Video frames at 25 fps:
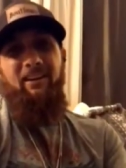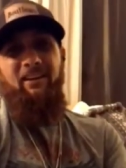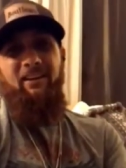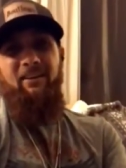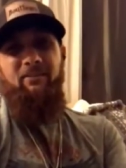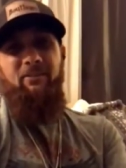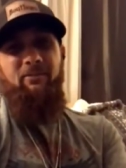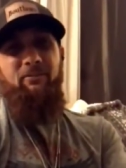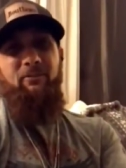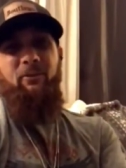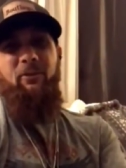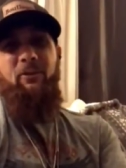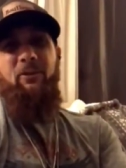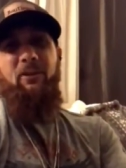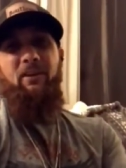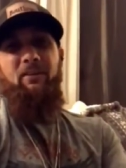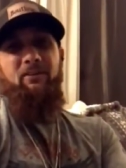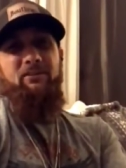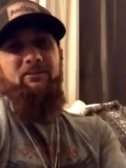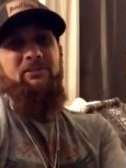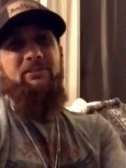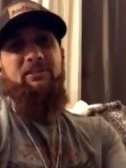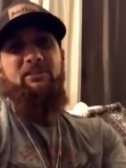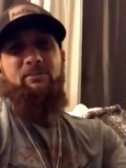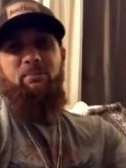Before I
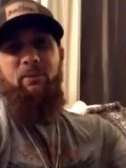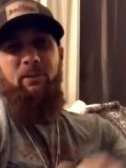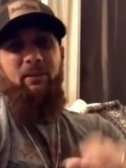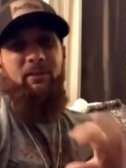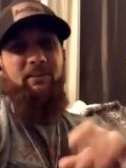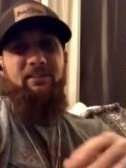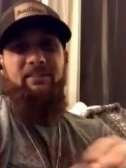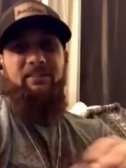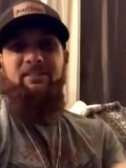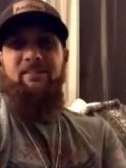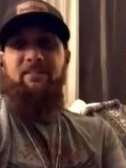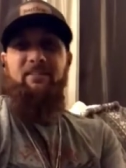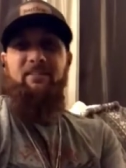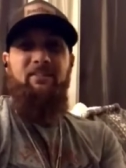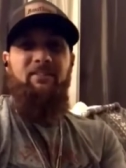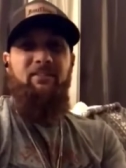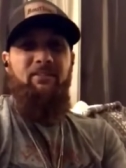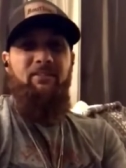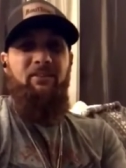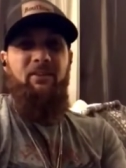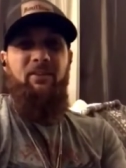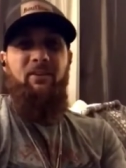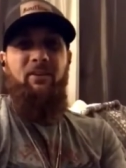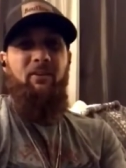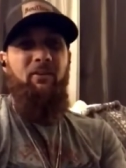was just spitting,
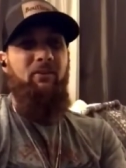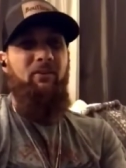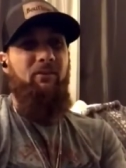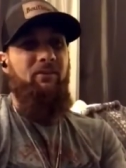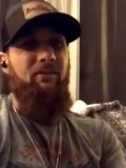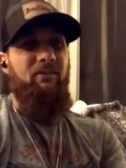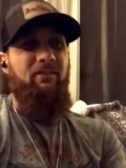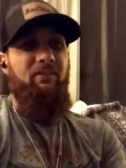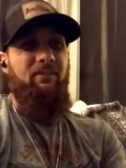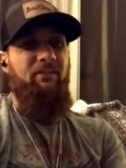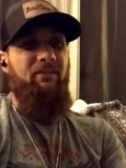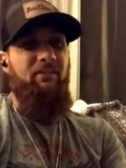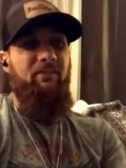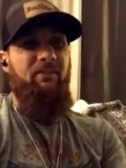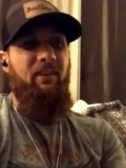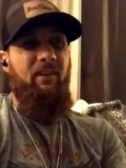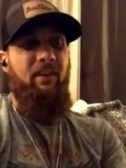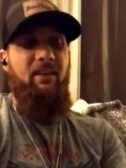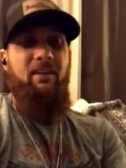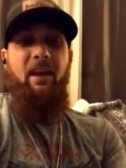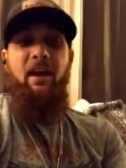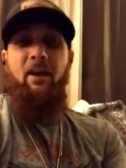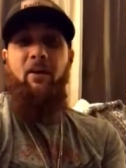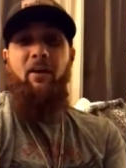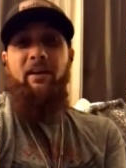you know, and
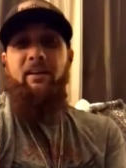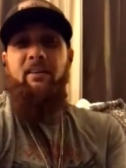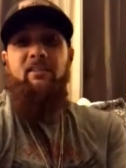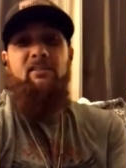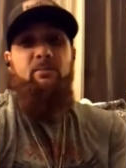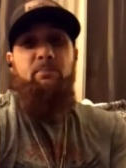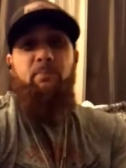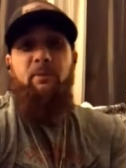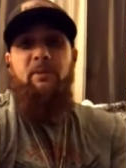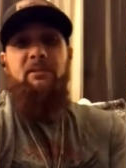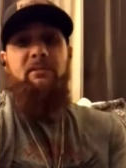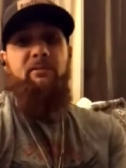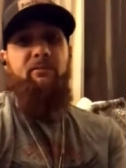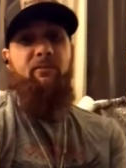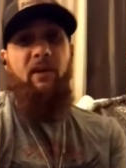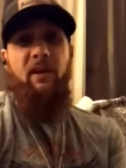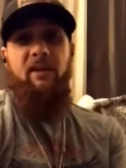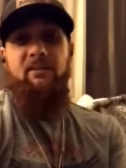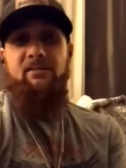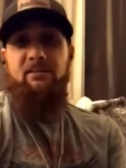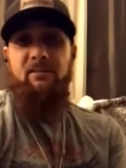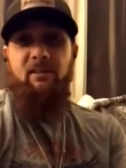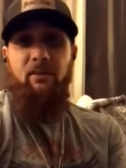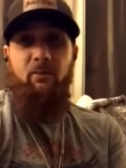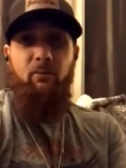now I can spit as fast
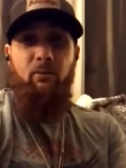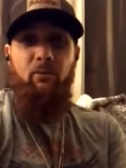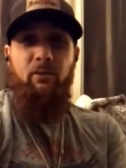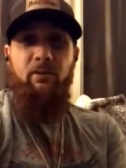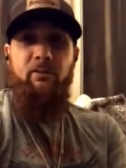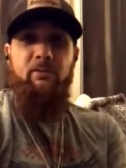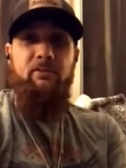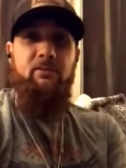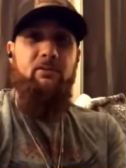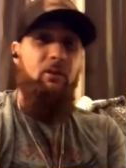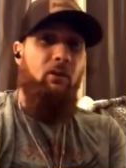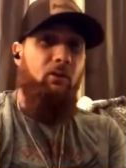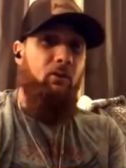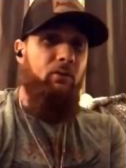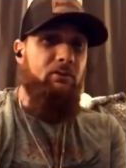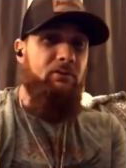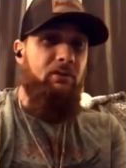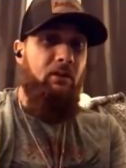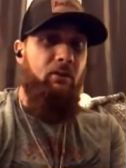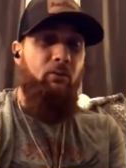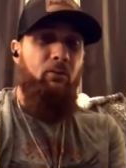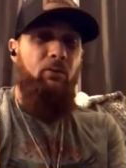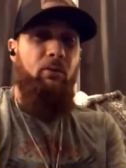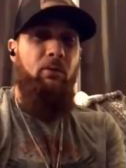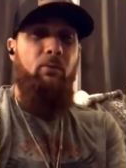as I want, as slow as I
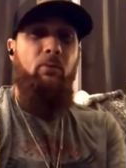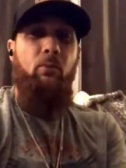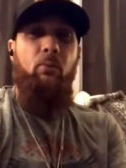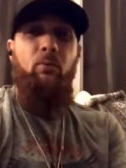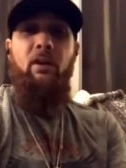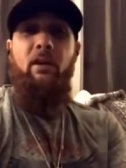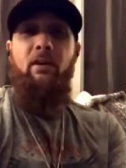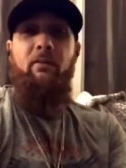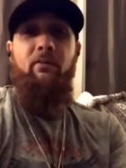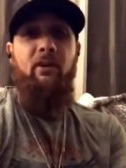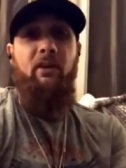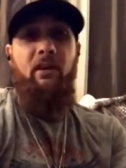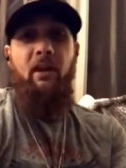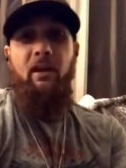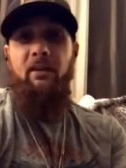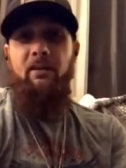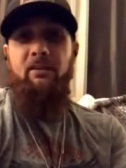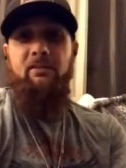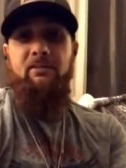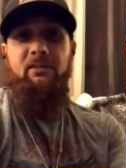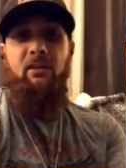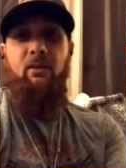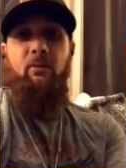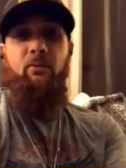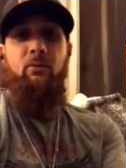want, whatever cadence
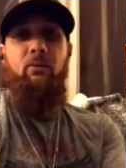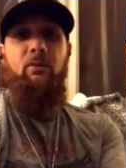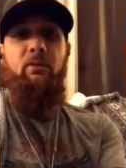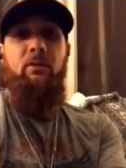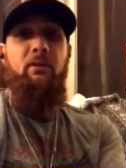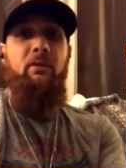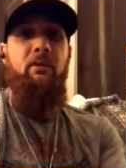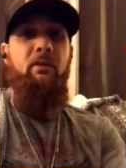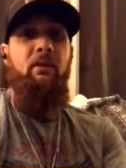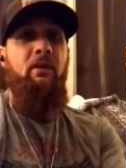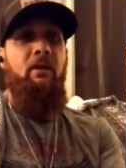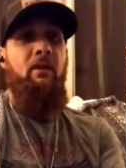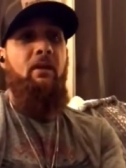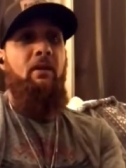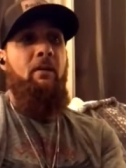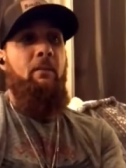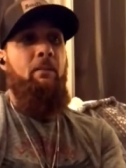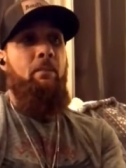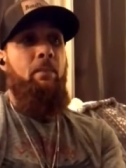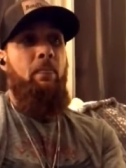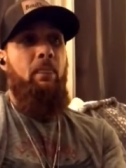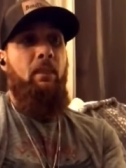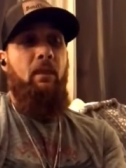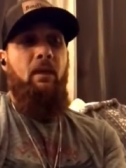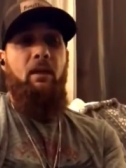I want,
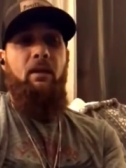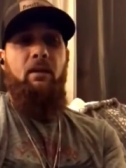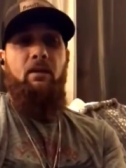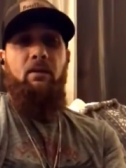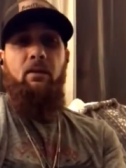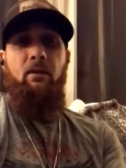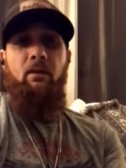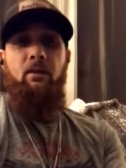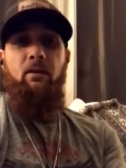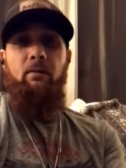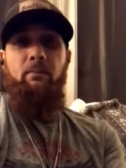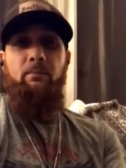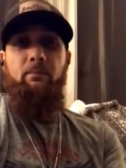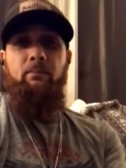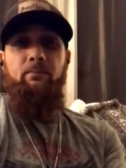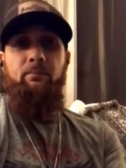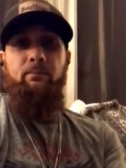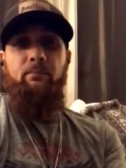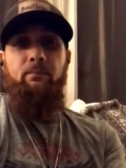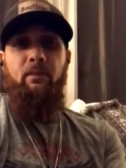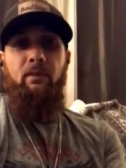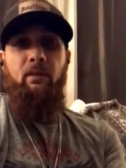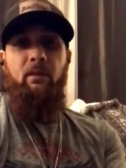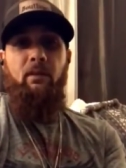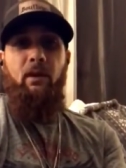and um,
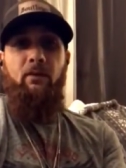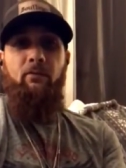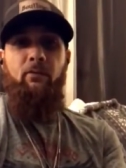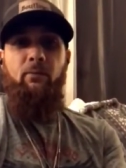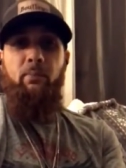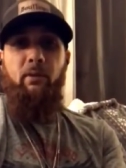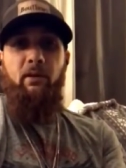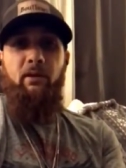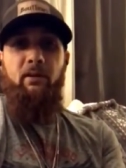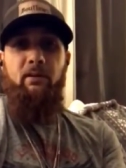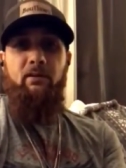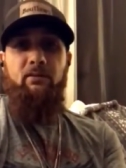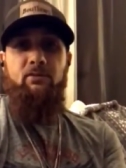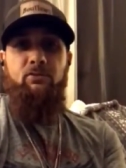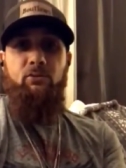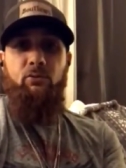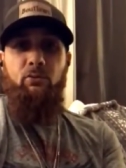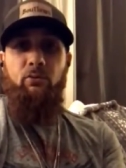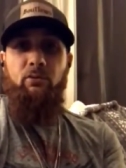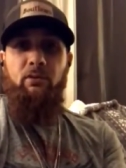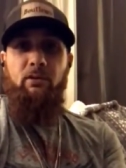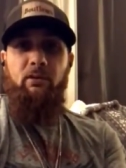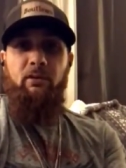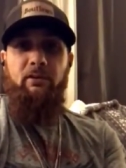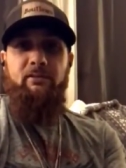everybody is
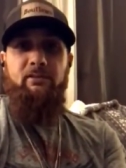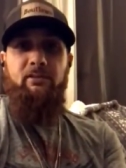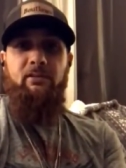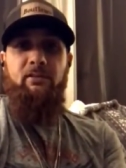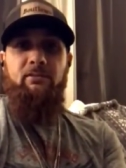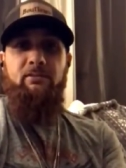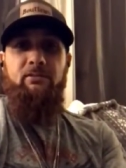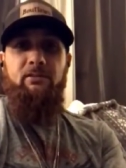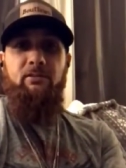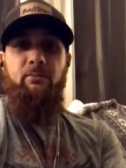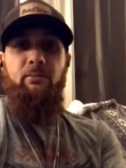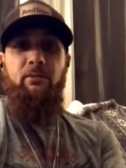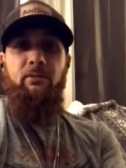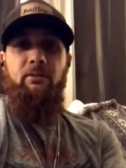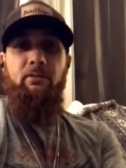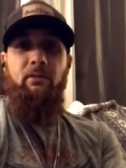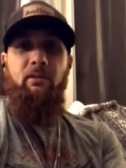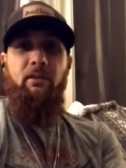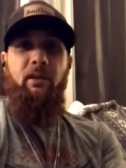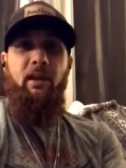truly listening to me and